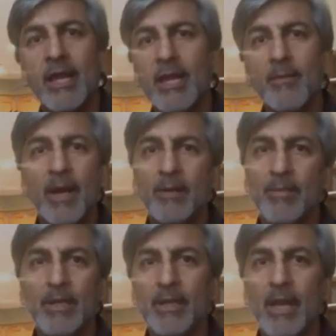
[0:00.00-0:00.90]
He
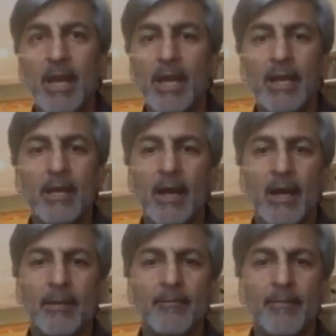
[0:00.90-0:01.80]
might be
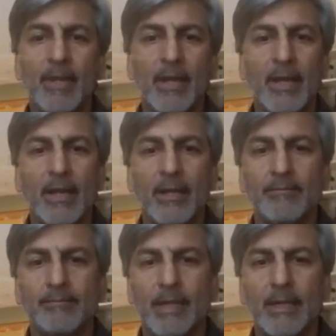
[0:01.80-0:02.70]
a